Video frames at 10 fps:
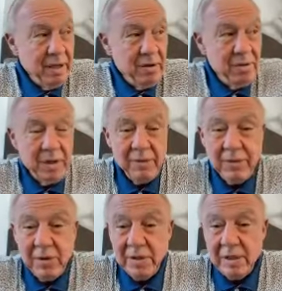you know, we'll have a
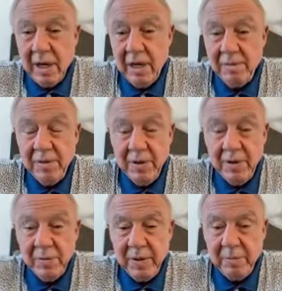good time. You
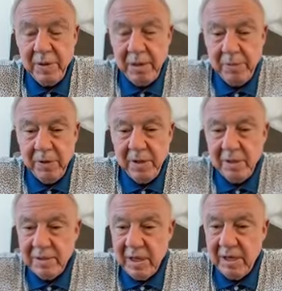know, the
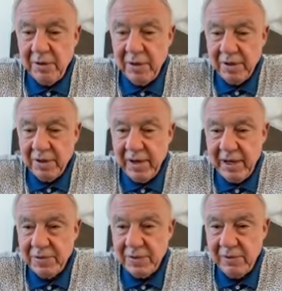people sign
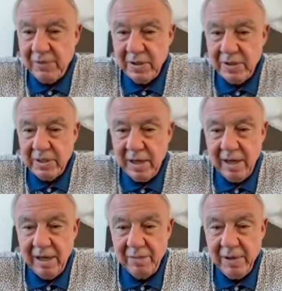autographs, have a good
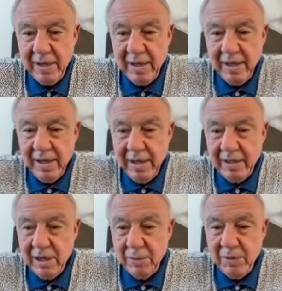time,
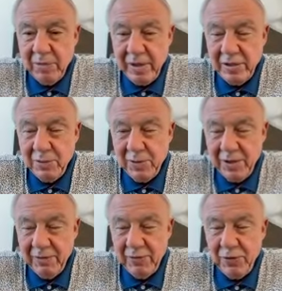and double rice pudding for